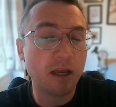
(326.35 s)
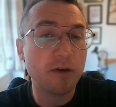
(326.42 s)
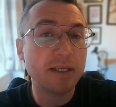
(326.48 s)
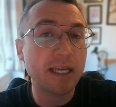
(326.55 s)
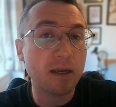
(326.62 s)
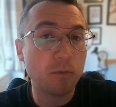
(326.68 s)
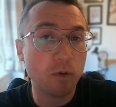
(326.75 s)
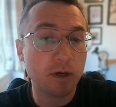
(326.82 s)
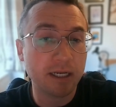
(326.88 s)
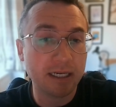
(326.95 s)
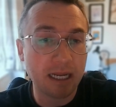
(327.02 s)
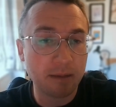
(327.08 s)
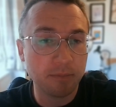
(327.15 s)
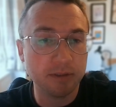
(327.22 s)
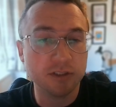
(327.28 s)
okay, what can
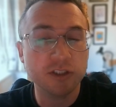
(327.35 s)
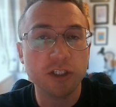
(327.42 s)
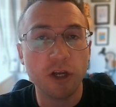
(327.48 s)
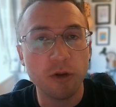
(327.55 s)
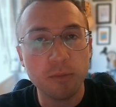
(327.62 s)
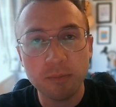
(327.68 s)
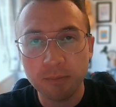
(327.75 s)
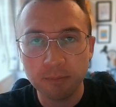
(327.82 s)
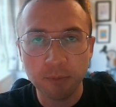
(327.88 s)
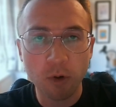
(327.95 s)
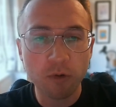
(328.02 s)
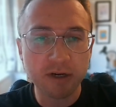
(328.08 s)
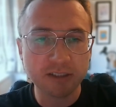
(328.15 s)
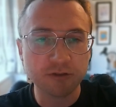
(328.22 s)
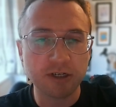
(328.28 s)
happen? So,
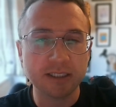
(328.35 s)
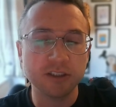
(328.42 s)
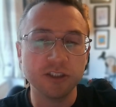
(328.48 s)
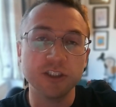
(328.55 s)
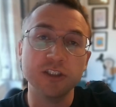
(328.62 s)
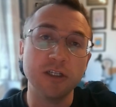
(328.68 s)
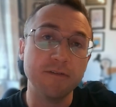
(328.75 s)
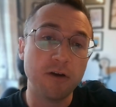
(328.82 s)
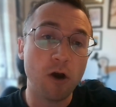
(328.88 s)
boring strategy stuff.